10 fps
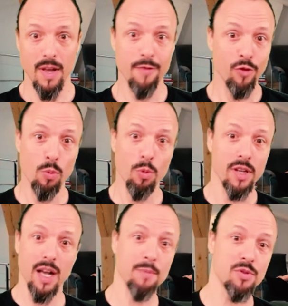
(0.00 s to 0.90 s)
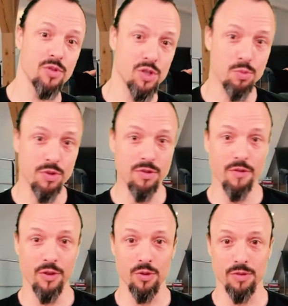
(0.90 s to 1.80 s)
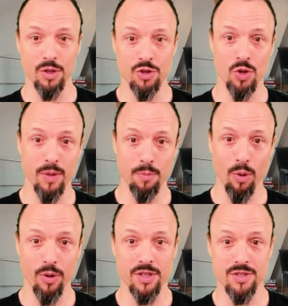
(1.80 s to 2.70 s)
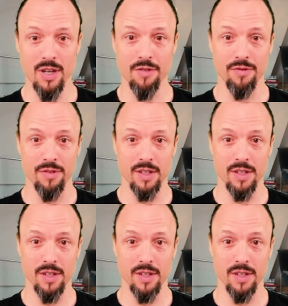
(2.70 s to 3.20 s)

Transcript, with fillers: If nobody comes to your sprint review, you're showing boring stuff.